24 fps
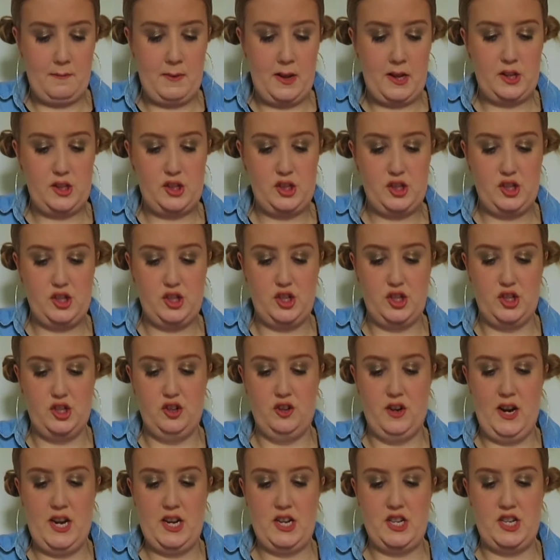
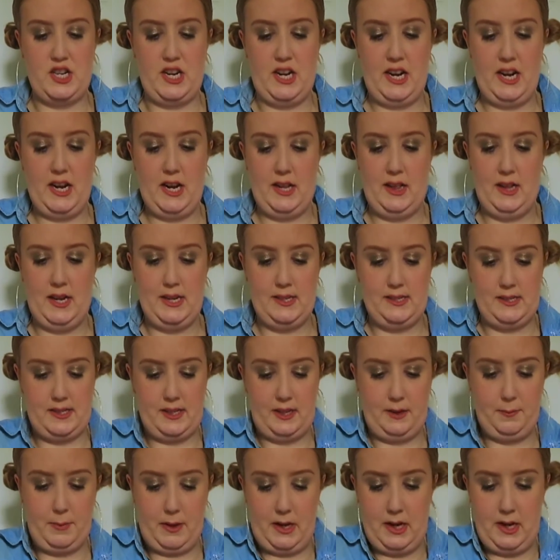stretchy
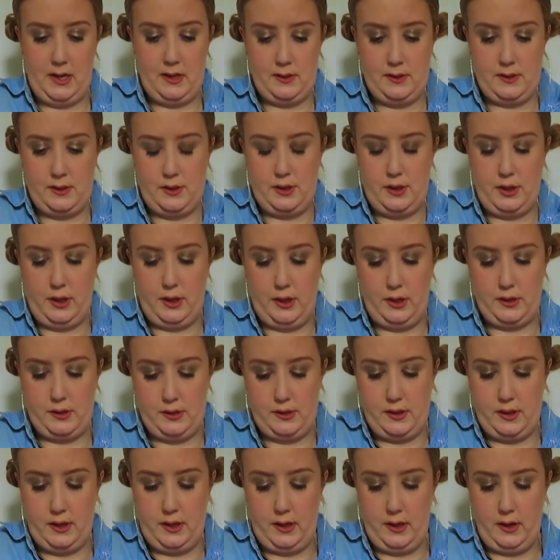elastic bands too,
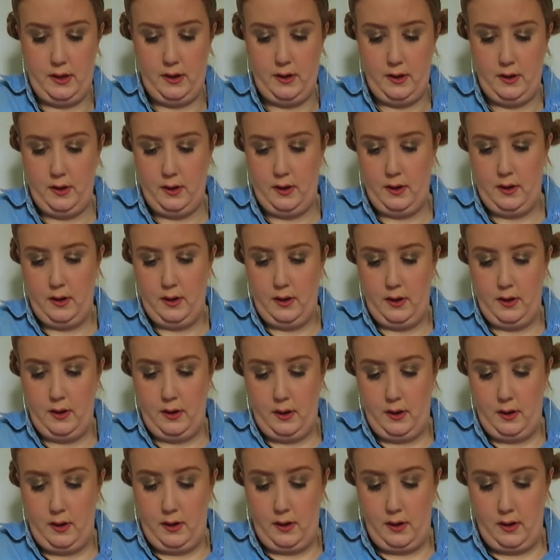so
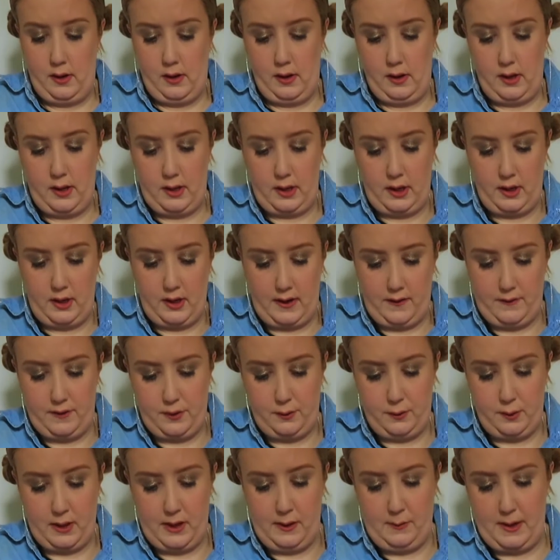you don't have to
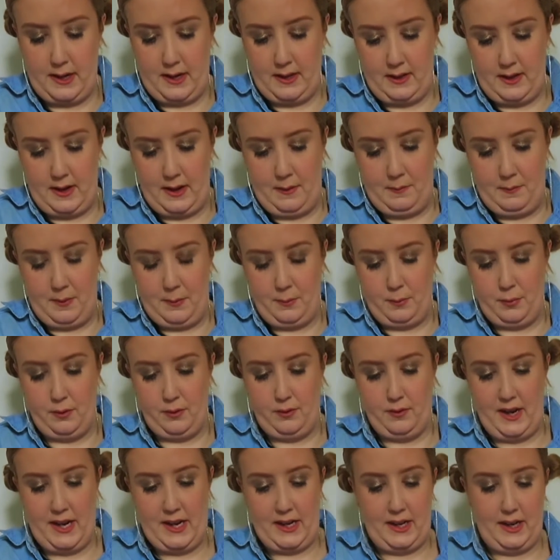worry about them
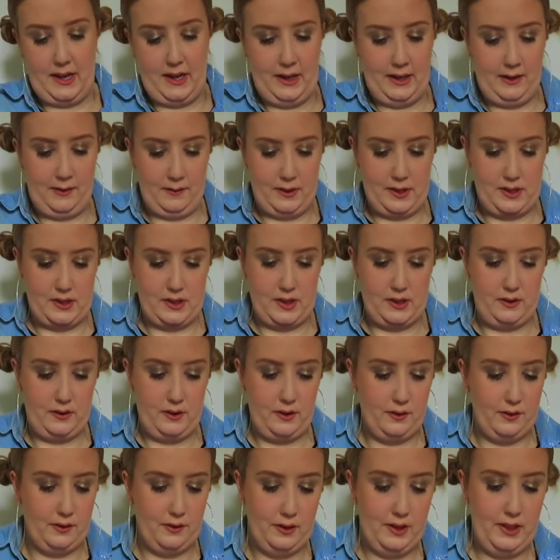breaking, which is
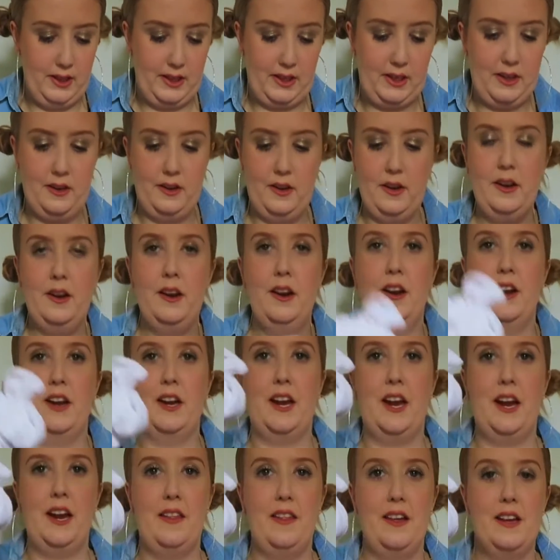really good.
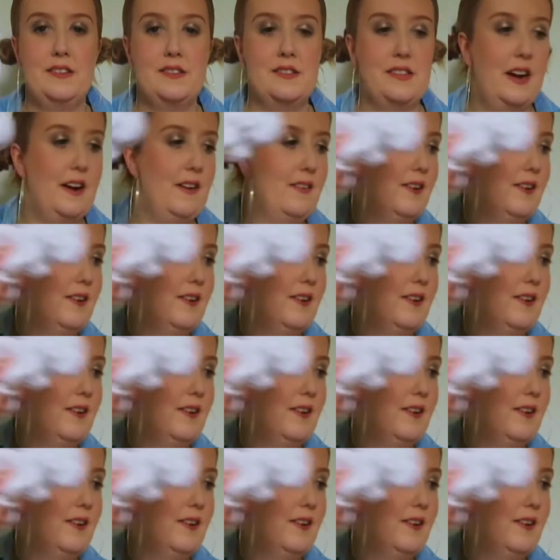Okay, that's that